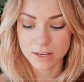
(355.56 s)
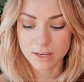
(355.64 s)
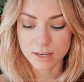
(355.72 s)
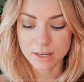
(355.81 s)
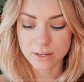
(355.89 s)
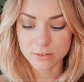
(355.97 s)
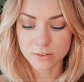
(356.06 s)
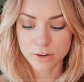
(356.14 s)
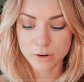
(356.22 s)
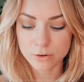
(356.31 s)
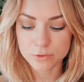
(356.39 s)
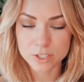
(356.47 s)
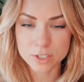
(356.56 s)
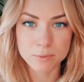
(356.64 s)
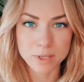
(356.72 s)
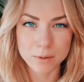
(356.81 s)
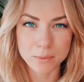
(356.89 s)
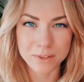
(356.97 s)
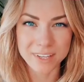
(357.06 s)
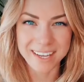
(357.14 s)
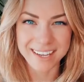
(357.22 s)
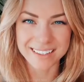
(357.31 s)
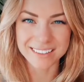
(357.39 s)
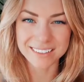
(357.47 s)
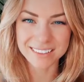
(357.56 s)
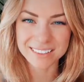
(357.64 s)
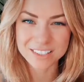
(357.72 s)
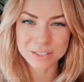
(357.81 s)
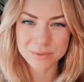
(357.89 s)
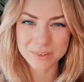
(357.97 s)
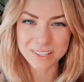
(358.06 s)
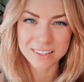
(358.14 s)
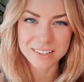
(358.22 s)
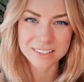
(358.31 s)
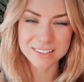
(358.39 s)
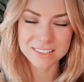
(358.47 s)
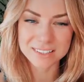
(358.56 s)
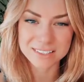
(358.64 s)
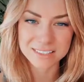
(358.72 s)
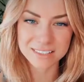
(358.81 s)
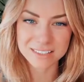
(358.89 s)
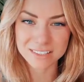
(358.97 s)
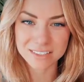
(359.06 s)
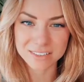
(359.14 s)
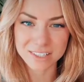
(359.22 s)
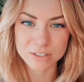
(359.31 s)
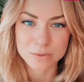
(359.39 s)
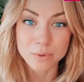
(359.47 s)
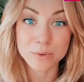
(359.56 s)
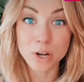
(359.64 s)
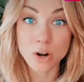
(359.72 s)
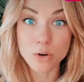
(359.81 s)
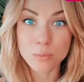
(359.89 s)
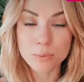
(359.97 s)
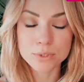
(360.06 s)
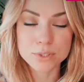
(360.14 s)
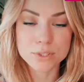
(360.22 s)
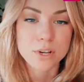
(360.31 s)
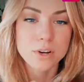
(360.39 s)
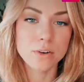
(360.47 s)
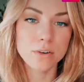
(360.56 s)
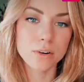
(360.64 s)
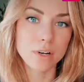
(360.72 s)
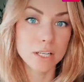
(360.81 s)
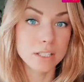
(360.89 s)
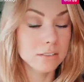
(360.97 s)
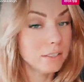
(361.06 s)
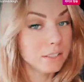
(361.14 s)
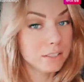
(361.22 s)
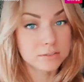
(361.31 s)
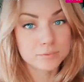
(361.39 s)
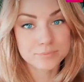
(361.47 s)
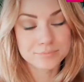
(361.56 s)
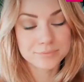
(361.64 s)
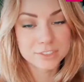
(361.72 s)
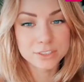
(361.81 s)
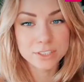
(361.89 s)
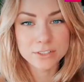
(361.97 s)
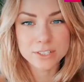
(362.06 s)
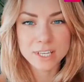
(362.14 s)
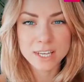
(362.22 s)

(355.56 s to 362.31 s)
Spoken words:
I don't know if she'd be able to handle it as well as, you know, as we would hope. So, I don't know. Who knows?